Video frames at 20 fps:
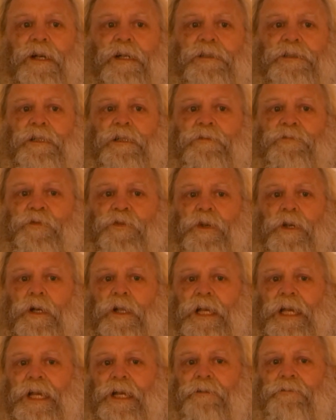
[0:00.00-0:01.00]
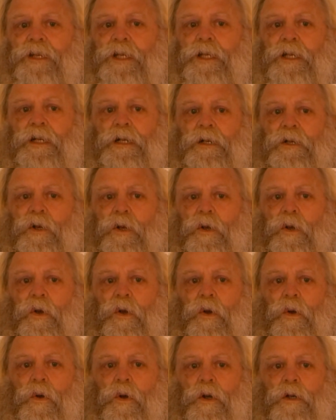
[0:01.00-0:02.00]
doesn't feel heavy
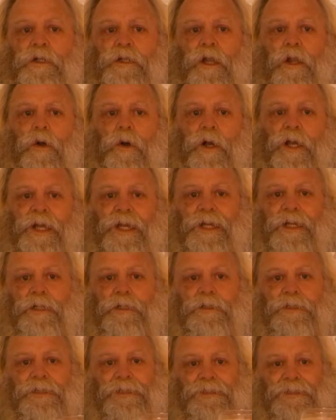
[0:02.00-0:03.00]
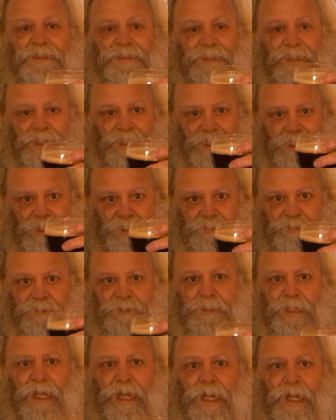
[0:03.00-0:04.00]
or cloying.
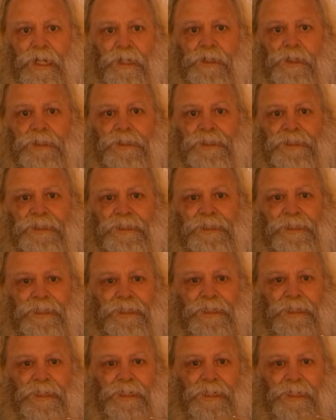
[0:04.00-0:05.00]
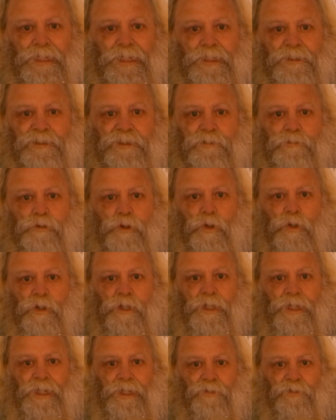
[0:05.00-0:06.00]
Instead, it's smooth
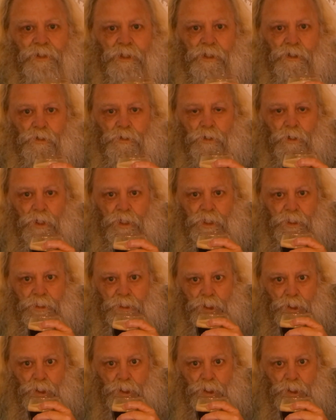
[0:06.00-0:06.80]
and easy to drink.